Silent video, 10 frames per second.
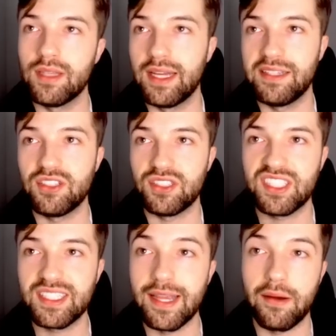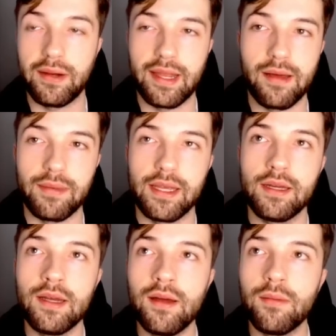like just staring at me.
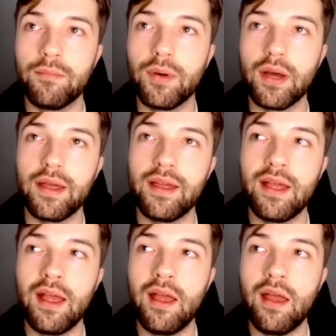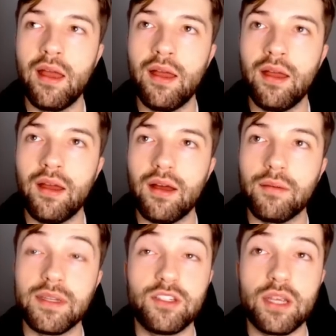But
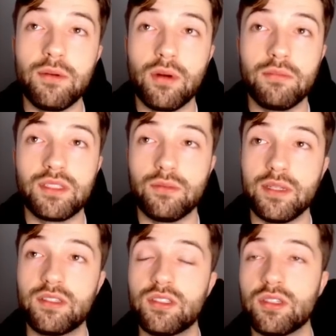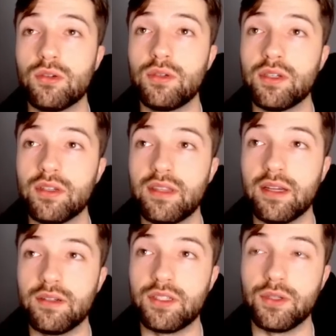I mean, Jamie Robinson would be so good
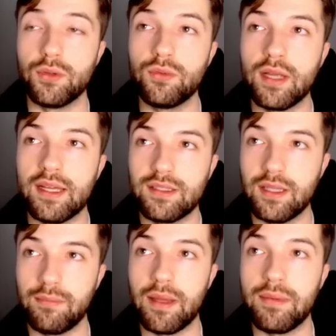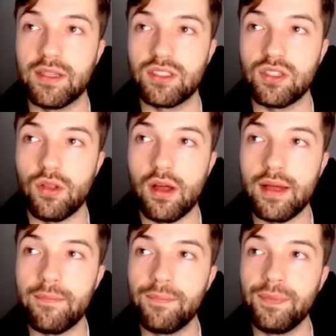there too, as like maybe a
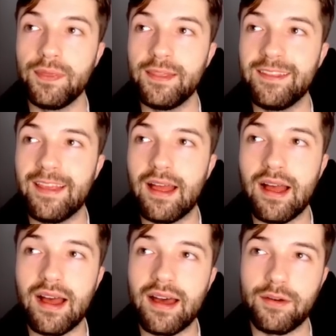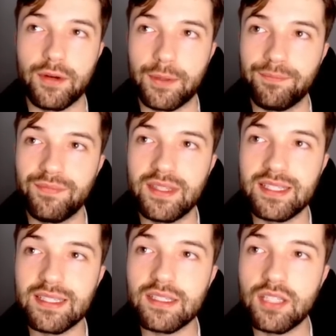slot. I don't know.
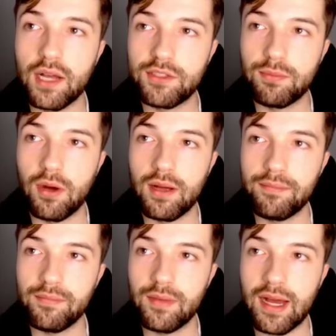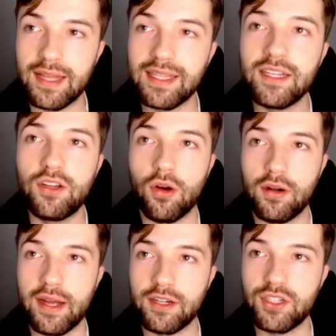This is a tough spot. I think
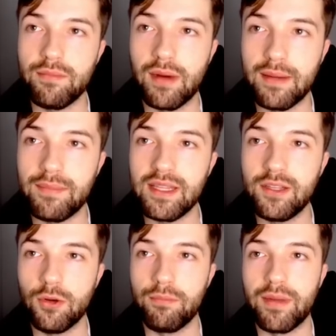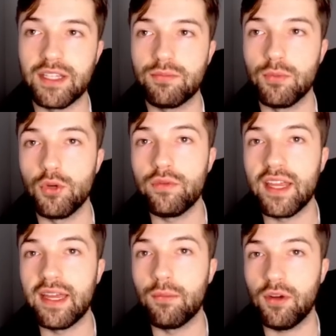guard actually might be your best move.
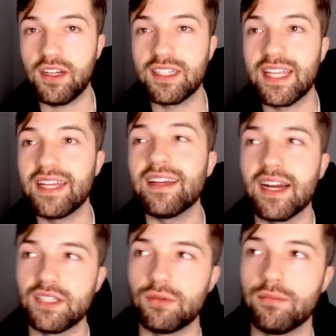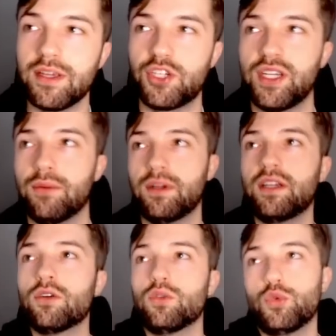And we're going to take guys from Michigan. We're
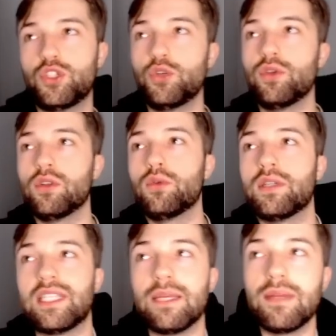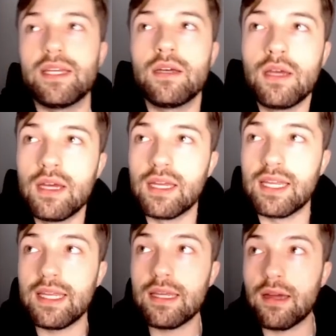going to go Lusagun Aluatimi.
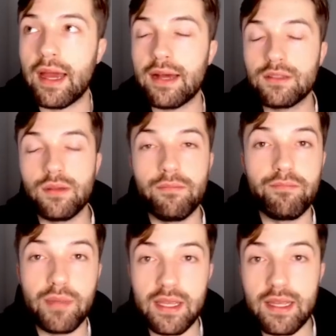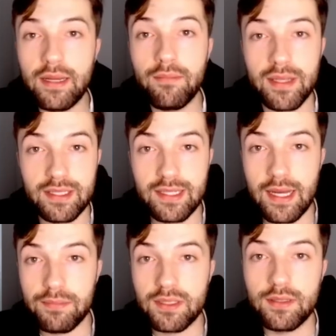He had some big
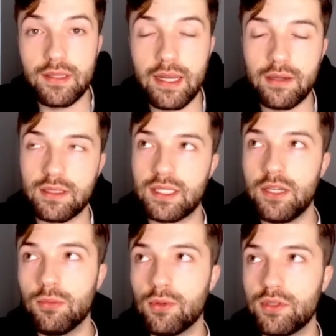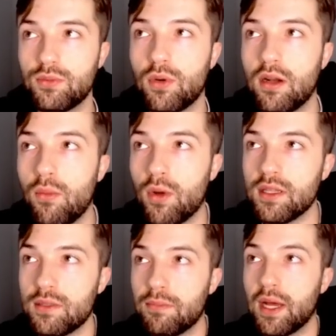missteps there at the Senior Bowl in his
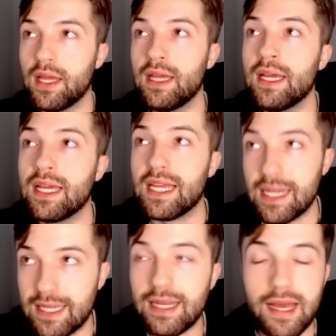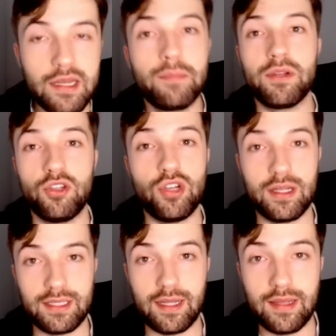one-on-ones, but he did end up
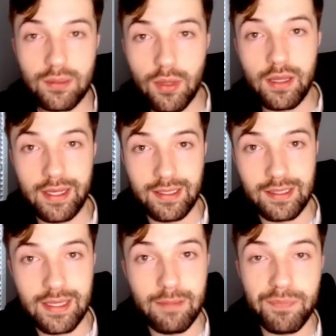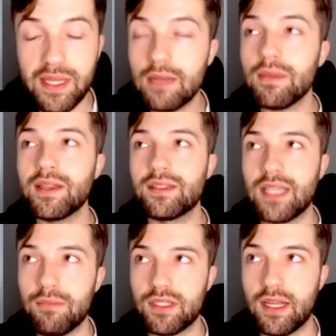adjusting. That's what I like to see. He didn't make the
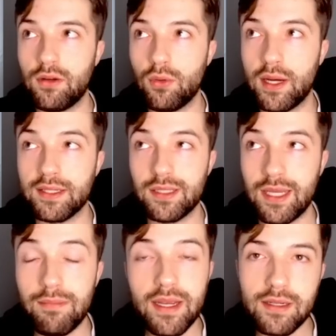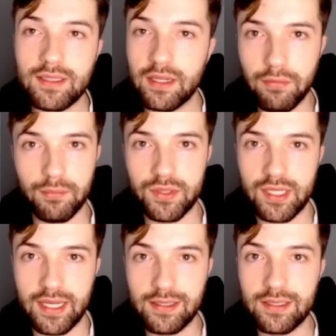same mistake twice. He made different
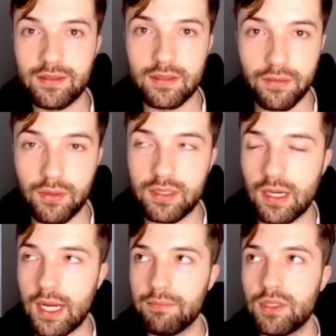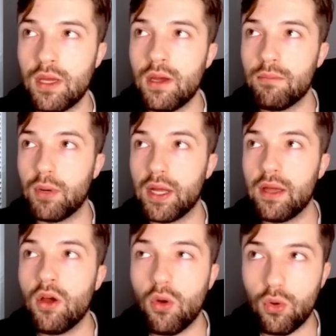mistakes different times,
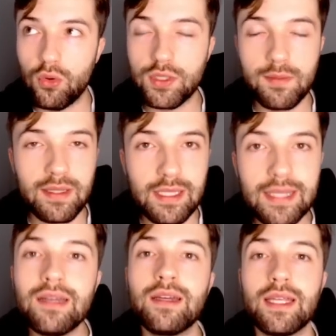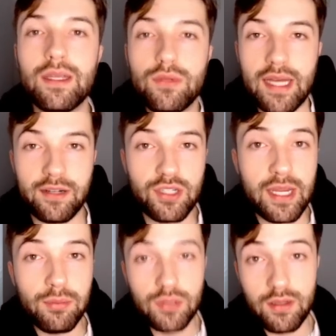but ultimately he was actually
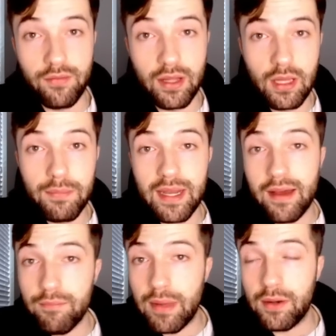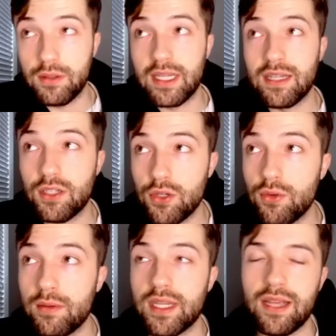able to develop and have better day
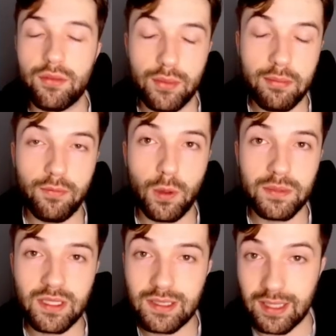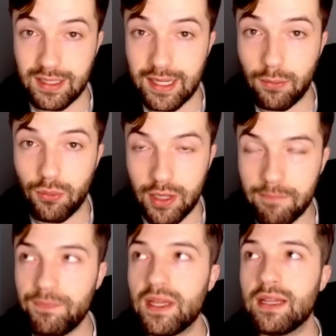two and day three performances than day
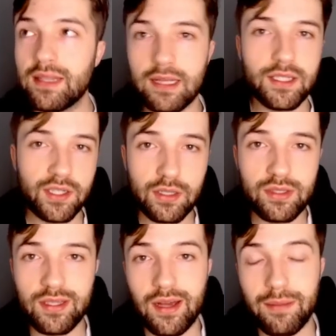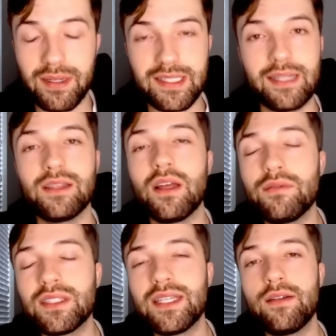one. That's a good sign because I
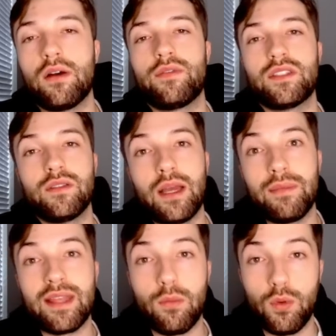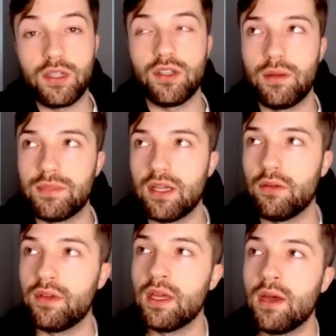love to see an offensive lineman that works on
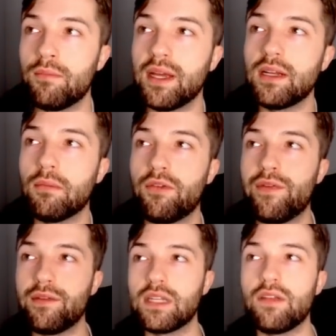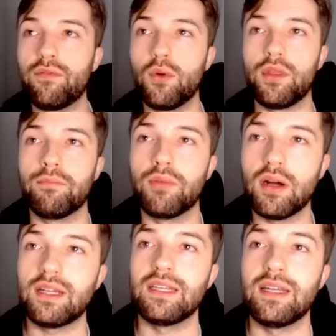himself. Pick number 50 for the
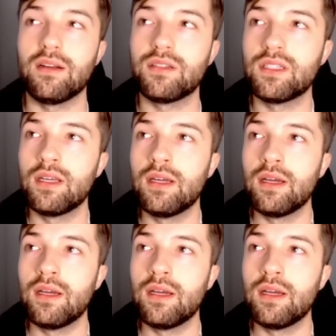Buccaneers.